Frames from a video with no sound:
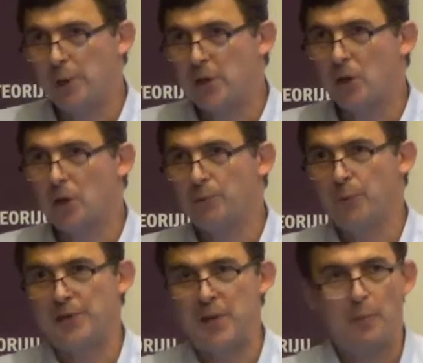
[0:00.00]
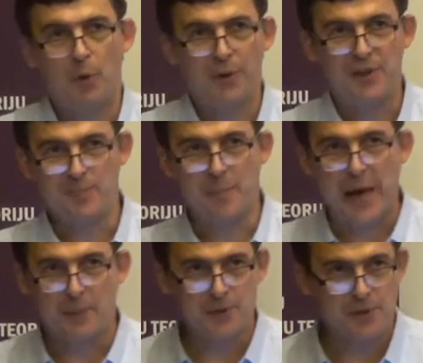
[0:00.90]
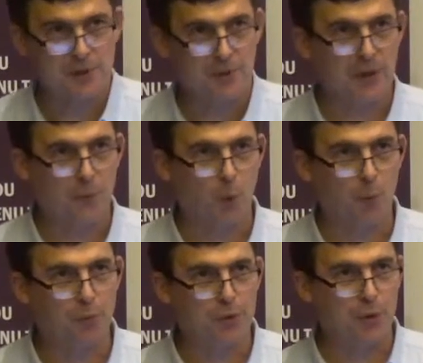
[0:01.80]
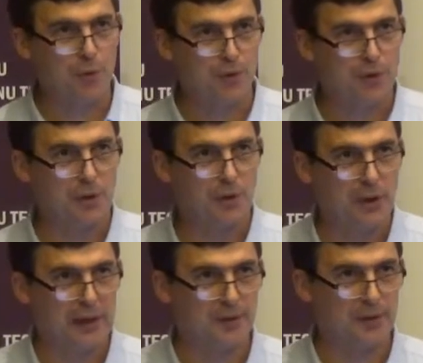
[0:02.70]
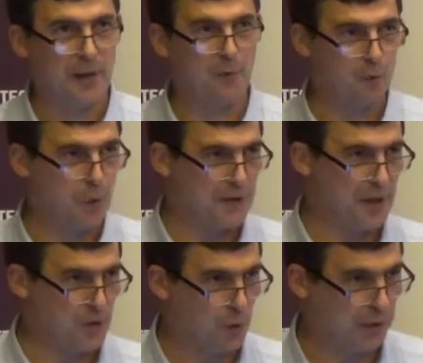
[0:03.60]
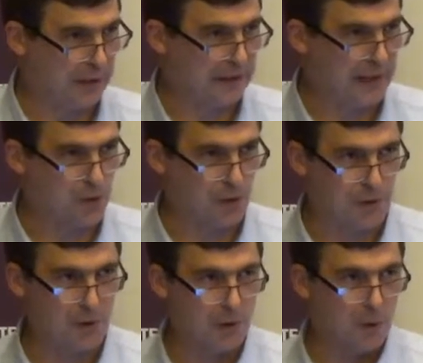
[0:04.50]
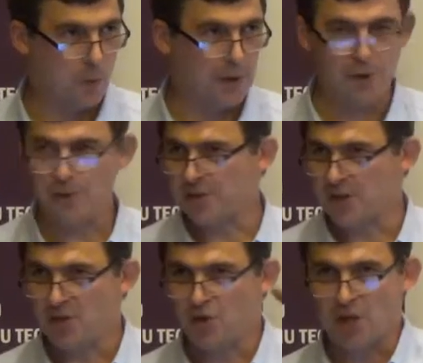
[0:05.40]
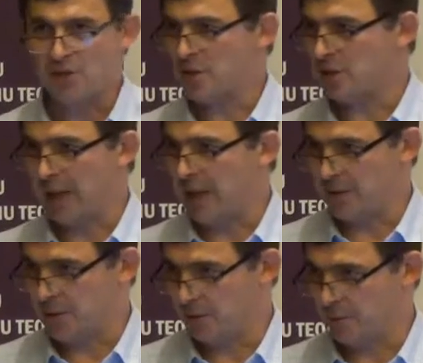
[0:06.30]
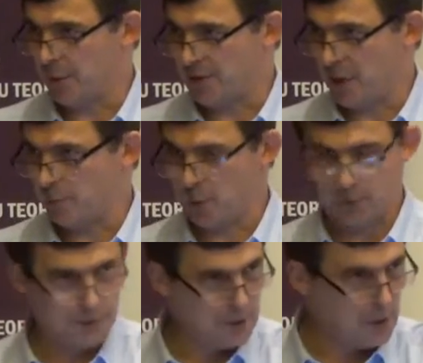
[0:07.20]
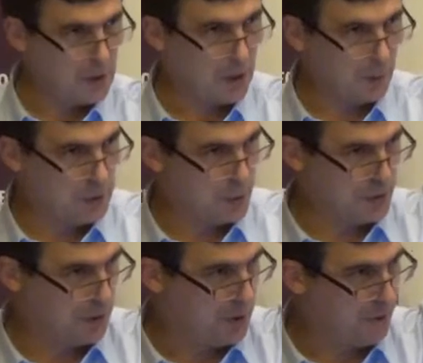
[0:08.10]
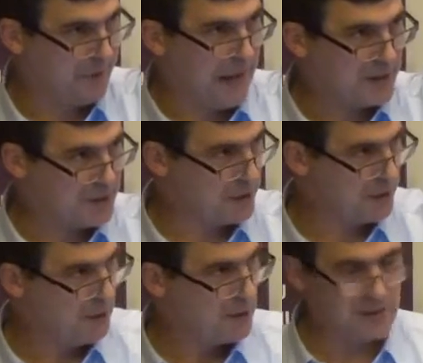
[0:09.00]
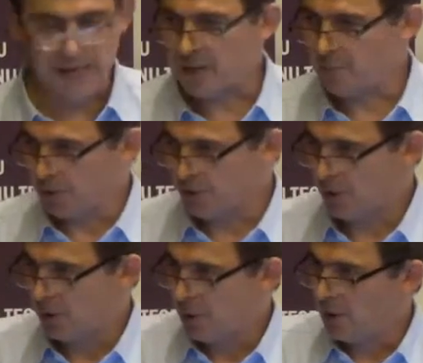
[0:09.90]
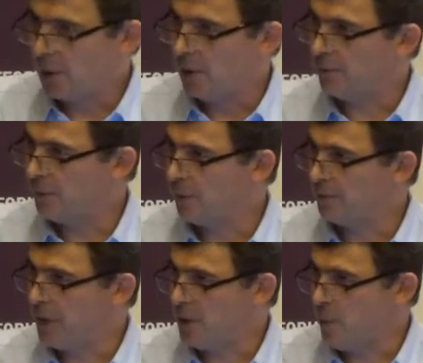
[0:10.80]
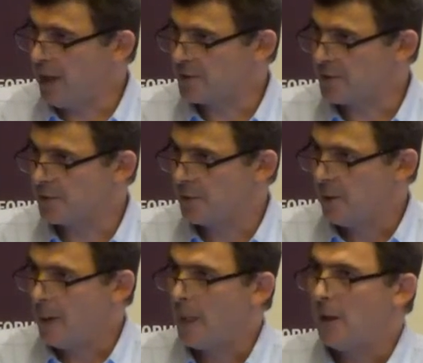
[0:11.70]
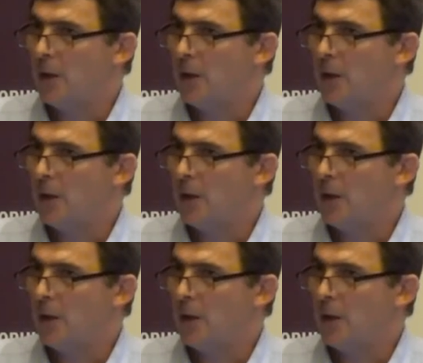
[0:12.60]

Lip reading: If you recall, for example, these maps that were produced at the time of presidential elections, where you could see Jesus Land, for example, which was a vast segment of the US.